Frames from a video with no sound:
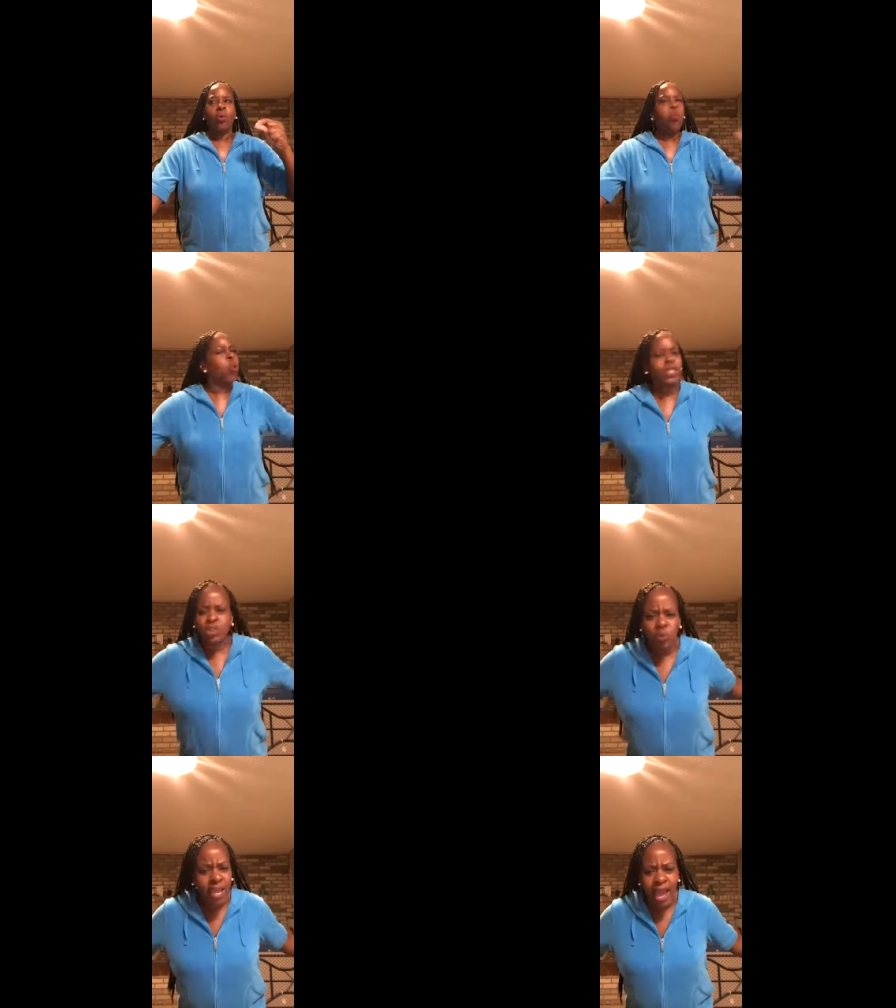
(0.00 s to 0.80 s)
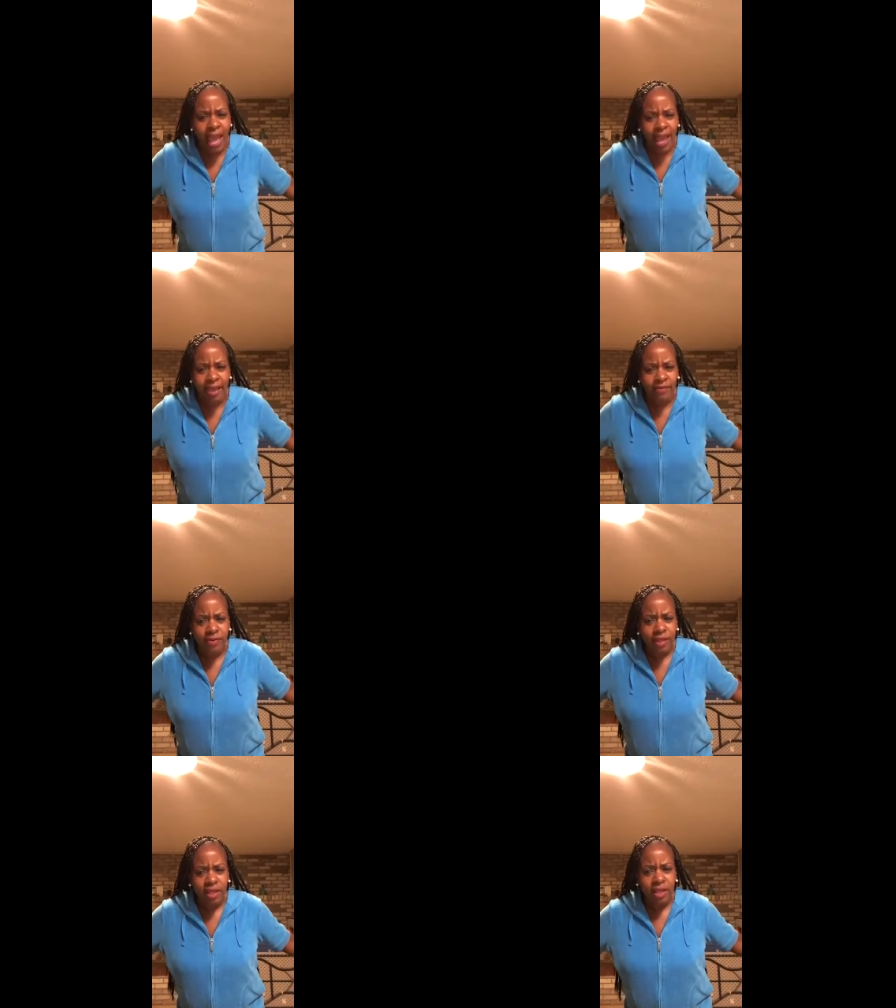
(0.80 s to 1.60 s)
what do we have?
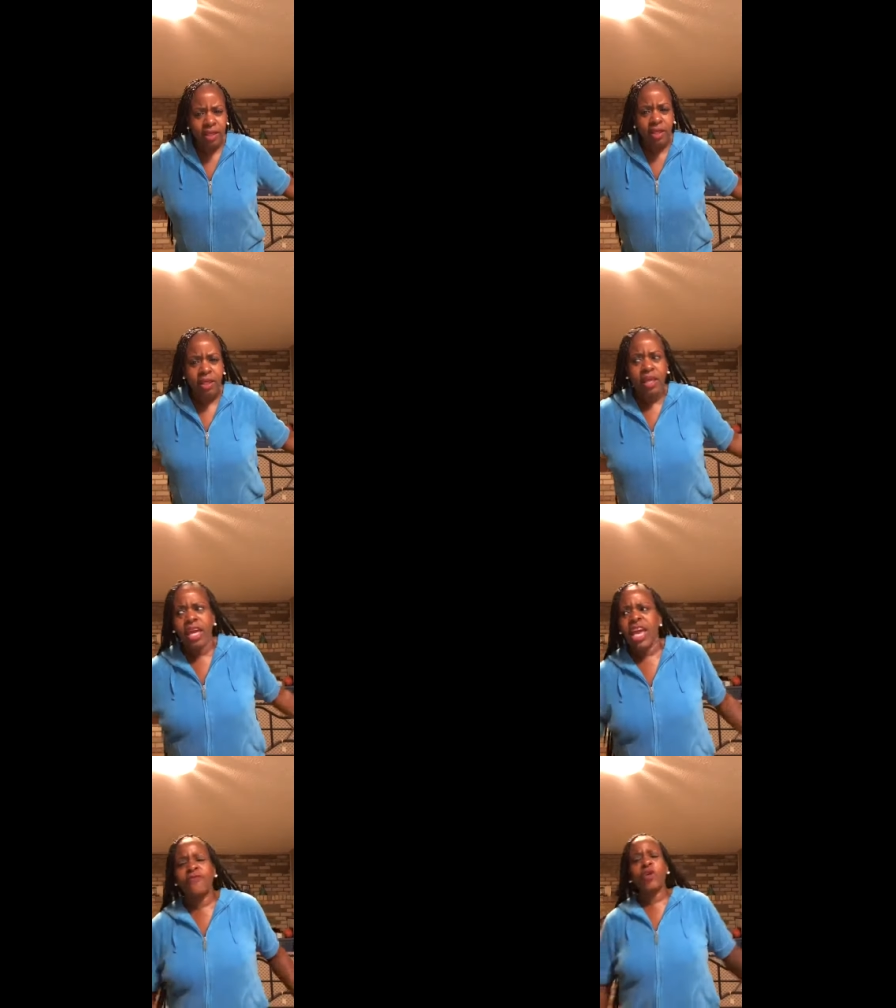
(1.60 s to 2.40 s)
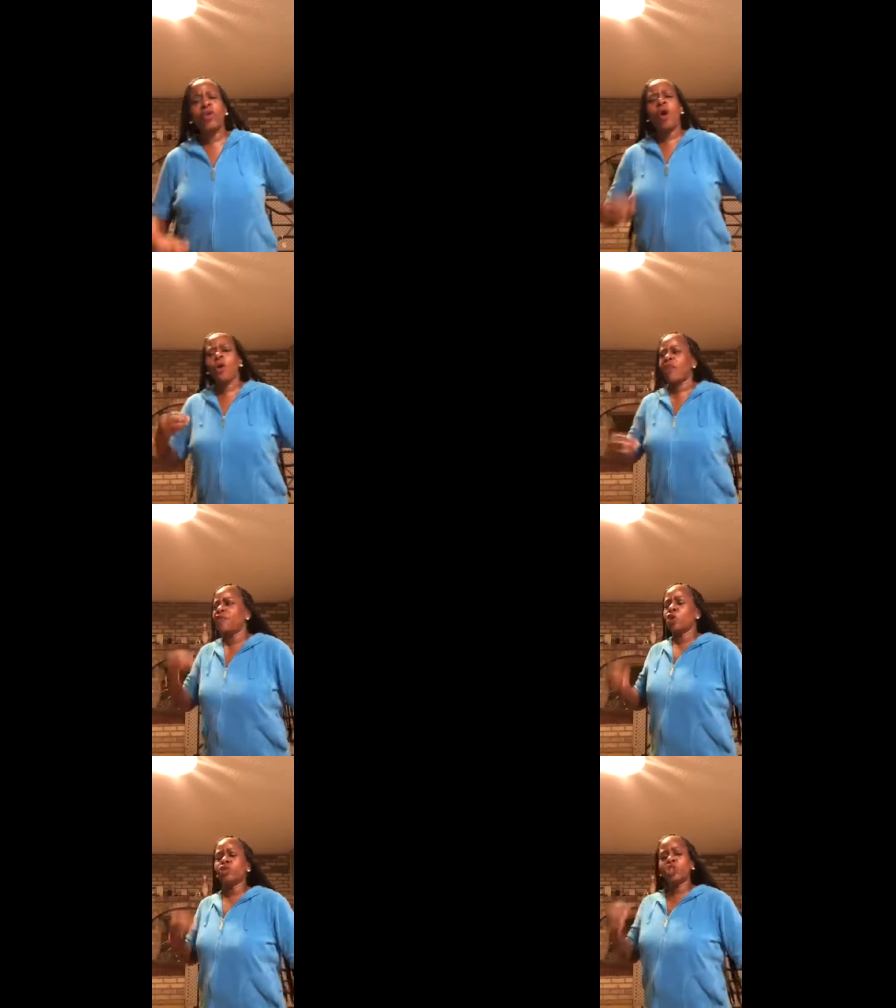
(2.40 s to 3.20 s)
If you don't, if
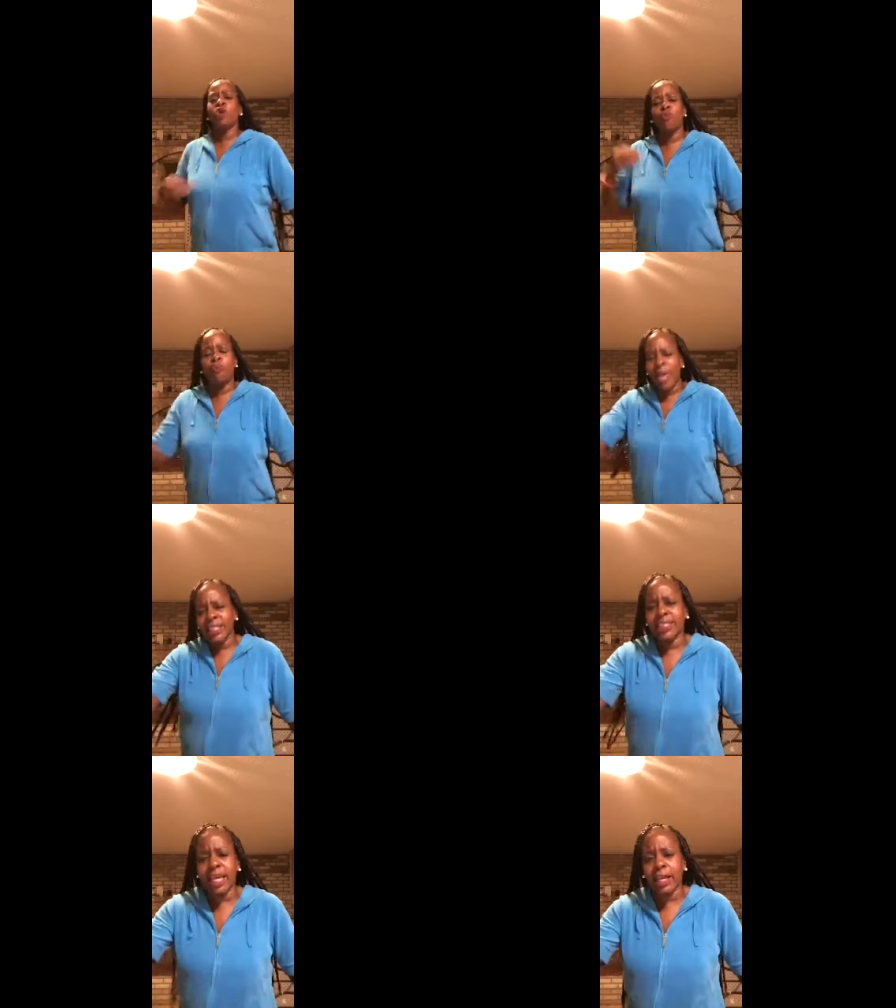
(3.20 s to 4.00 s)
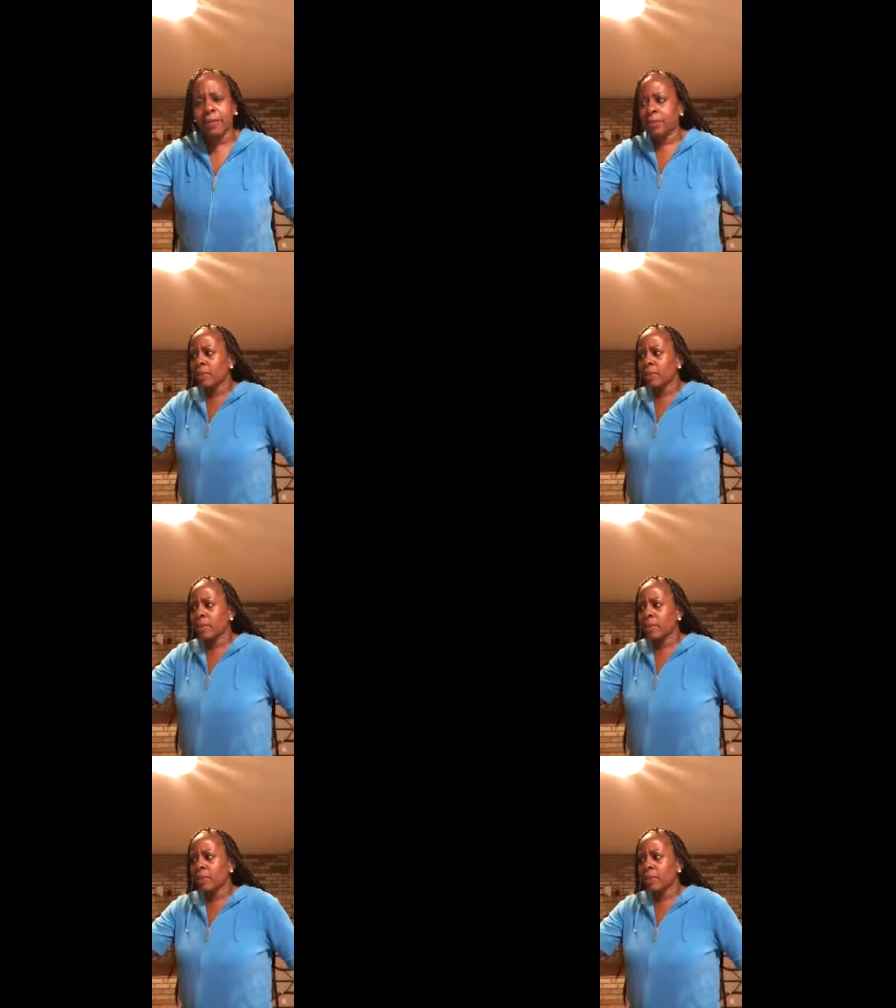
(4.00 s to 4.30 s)
you're too busy,